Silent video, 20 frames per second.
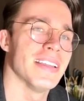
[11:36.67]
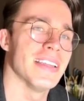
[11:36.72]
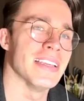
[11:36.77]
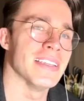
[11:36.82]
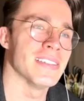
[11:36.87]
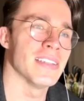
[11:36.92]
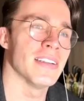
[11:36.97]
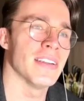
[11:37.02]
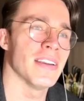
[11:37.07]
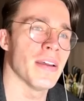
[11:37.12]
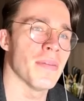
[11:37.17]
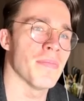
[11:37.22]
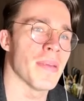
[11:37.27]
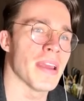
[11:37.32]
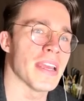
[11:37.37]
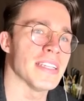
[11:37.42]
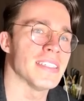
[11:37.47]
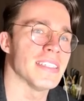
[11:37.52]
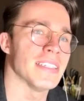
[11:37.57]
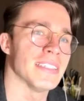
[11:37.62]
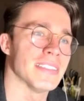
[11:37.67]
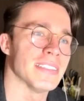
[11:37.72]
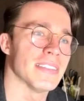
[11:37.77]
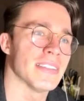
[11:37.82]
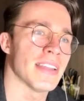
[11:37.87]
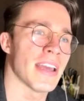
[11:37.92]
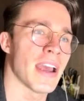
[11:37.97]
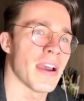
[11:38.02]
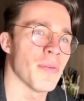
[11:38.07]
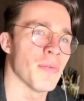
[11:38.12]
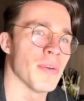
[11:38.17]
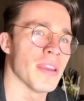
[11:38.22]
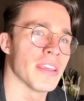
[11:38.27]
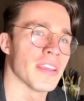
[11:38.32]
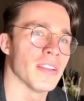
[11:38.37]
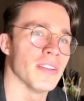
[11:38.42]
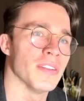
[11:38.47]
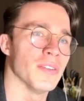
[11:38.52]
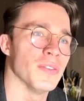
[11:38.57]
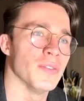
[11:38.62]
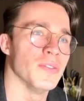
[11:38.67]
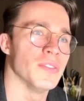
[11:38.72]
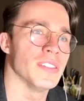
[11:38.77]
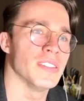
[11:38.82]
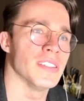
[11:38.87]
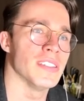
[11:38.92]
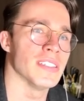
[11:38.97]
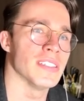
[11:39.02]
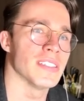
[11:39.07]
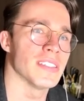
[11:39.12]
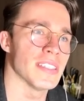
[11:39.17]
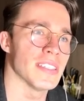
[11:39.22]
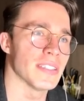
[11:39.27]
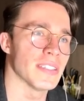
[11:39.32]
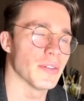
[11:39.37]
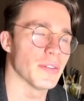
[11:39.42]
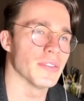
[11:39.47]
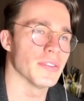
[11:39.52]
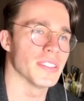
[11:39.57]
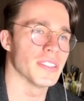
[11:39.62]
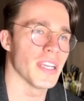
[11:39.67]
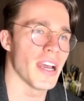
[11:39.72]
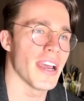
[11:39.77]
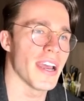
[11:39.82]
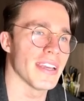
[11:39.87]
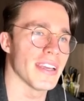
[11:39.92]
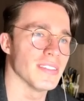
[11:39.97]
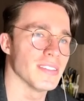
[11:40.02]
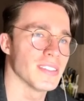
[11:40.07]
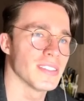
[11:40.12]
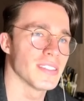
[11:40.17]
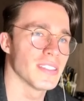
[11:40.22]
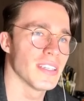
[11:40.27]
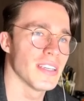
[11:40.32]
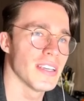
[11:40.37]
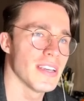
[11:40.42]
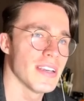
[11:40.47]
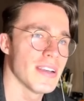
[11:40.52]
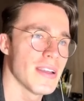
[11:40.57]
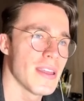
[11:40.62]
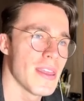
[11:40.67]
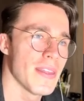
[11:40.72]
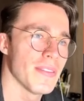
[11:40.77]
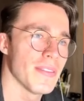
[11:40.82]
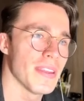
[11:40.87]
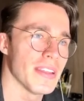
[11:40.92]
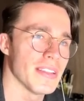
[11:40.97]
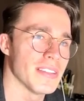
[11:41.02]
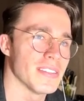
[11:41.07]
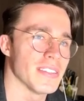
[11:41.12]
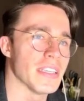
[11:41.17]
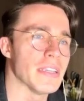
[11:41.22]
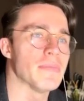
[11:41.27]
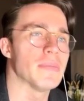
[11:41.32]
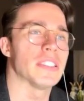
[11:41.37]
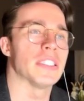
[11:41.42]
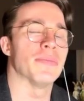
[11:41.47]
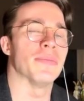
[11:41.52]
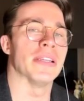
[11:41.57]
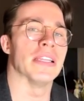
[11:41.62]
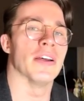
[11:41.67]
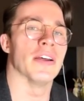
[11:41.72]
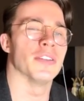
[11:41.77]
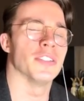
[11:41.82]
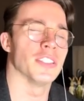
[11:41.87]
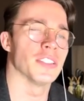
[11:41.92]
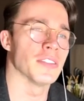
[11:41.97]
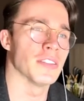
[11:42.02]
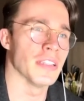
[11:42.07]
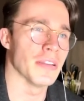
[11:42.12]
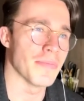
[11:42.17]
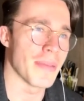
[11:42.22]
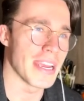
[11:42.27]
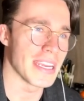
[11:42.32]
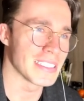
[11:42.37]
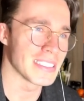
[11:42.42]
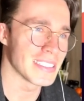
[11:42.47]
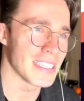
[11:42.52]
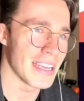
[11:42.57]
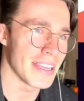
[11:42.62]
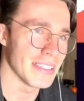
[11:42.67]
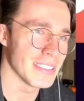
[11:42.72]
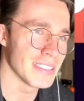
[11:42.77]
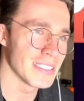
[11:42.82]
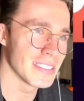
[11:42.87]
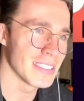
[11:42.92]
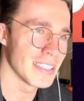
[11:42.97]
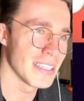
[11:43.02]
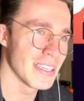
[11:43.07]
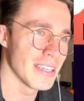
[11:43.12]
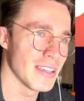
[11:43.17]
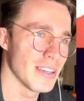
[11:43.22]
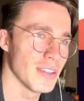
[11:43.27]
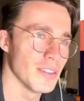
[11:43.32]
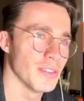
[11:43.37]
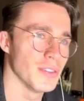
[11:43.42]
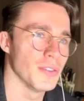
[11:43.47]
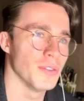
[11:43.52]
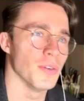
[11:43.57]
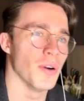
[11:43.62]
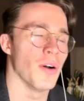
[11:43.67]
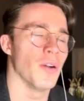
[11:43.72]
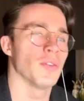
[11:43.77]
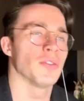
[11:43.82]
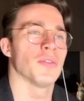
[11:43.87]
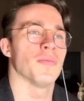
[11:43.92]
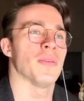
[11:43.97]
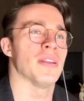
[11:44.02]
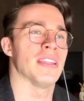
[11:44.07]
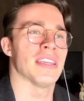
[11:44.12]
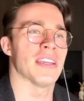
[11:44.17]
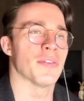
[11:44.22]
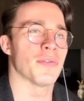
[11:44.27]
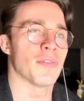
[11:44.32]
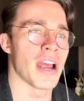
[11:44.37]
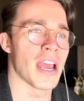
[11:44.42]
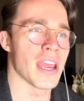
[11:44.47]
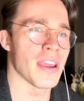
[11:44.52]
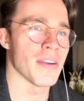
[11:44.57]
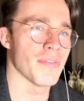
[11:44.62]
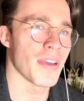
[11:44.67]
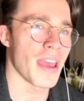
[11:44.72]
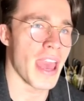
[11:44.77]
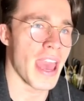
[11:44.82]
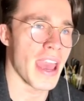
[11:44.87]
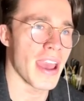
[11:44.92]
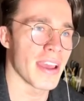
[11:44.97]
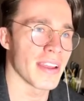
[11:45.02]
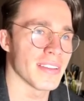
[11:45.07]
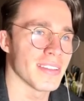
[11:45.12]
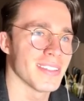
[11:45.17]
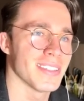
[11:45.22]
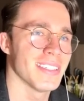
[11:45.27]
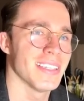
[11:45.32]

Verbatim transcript: Isn't it amazing that we can use this thing called science that seems to be logical and makes sense to ultimately arrive at